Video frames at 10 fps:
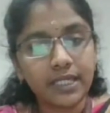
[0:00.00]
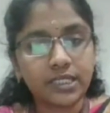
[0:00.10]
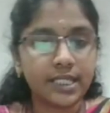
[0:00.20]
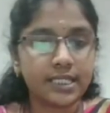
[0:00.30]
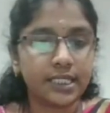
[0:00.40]

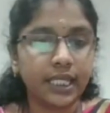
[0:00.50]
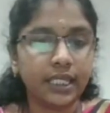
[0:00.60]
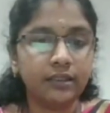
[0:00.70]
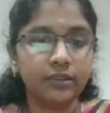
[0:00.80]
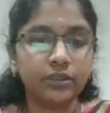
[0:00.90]
based
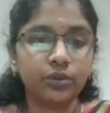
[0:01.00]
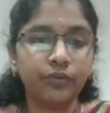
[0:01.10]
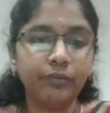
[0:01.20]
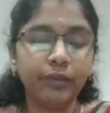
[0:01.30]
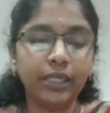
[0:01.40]
reasoning.
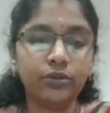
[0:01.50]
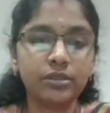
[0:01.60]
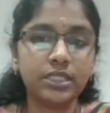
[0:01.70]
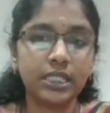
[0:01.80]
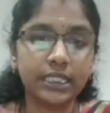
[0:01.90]
So we may
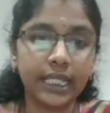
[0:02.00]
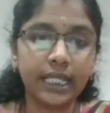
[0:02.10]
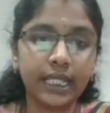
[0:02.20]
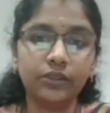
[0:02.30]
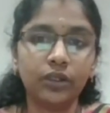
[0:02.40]
use
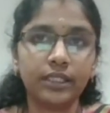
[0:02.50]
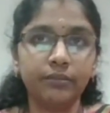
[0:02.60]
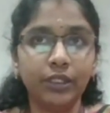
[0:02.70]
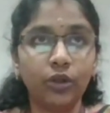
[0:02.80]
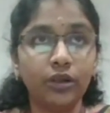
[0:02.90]
genetic
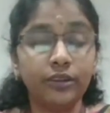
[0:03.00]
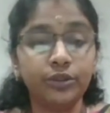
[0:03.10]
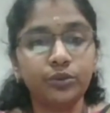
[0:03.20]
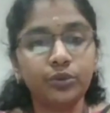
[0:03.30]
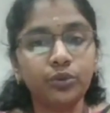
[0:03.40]
algorithm in order
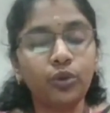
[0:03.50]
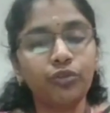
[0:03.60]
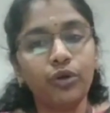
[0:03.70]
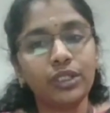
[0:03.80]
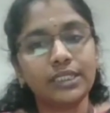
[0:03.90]
to
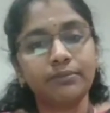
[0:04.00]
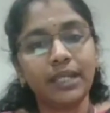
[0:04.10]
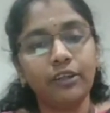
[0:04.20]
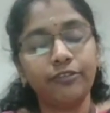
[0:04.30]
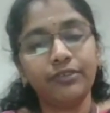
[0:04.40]
go for some
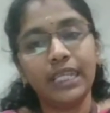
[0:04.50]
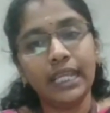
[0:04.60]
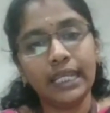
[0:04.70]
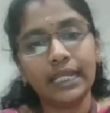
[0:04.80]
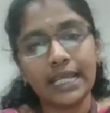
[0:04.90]
kind of
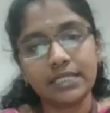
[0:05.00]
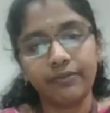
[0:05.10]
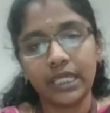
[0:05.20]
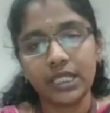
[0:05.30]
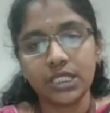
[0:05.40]
DNA
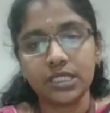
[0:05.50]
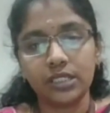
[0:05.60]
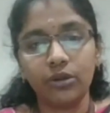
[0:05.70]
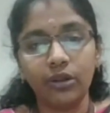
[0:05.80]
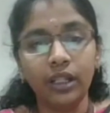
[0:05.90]

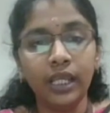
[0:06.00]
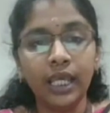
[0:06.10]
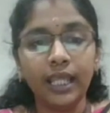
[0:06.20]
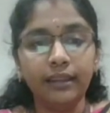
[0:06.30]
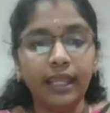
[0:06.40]
classifications and all.
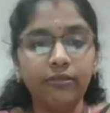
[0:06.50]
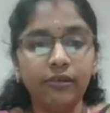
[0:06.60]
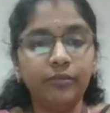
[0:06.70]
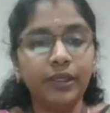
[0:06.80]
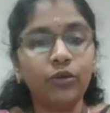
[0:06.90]
Then
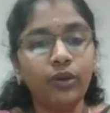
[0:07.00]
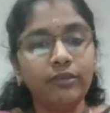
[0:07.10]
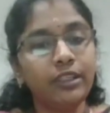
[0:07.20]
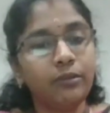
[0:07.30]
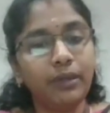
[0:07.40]
we will be
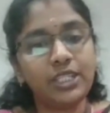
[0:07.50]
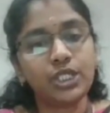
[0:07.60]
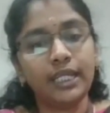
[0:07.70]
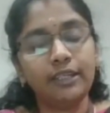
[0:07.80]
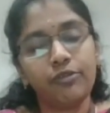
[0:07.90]
going with the
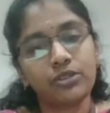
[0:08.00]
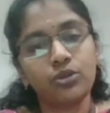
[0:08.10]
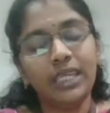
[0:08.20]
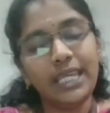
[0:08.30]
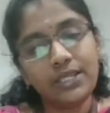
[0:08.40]
Bayesian network.
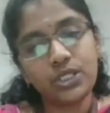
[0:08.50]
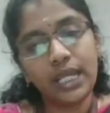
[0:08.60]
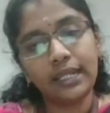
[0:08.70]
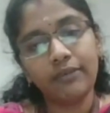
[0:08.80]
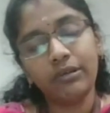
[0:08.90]
So each
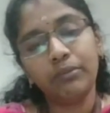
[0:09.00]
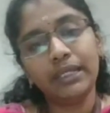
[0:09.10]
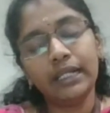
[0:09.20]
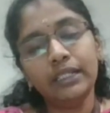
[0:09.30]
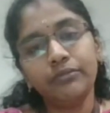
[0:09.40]
data will
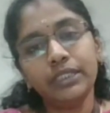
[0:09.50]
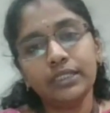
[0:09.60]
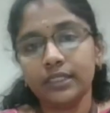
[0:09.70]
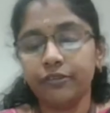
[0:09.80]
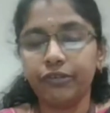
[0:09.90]
be dealt
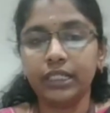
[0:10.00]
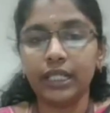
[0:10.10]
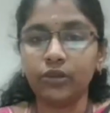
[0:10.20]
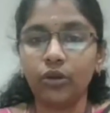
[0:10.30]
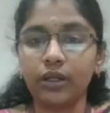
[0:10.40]
with different
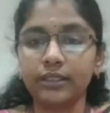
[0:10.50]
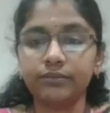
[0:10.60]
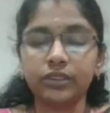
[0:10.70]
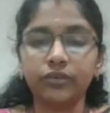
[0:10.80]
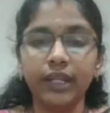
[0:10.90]
algorithms,
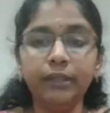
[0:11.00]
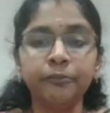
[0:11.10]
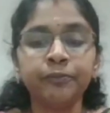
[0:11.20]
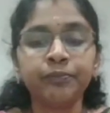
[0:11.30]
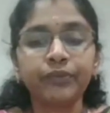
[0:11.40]
right?
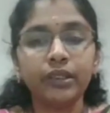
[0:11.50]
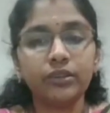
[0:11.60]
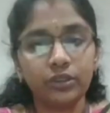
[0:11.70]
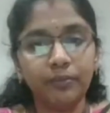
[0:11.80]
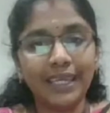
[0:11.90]

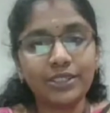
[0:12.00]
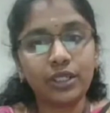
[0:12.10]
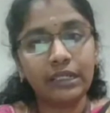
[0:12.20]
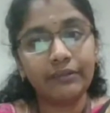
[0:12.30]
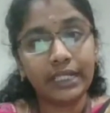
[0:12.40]
So
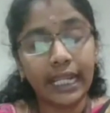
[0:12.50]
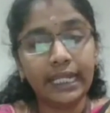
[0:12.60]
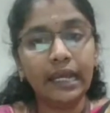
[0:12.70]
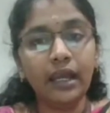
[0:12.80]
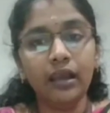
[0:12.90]
based on our
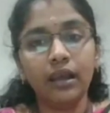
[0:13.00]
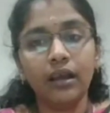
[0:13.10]
data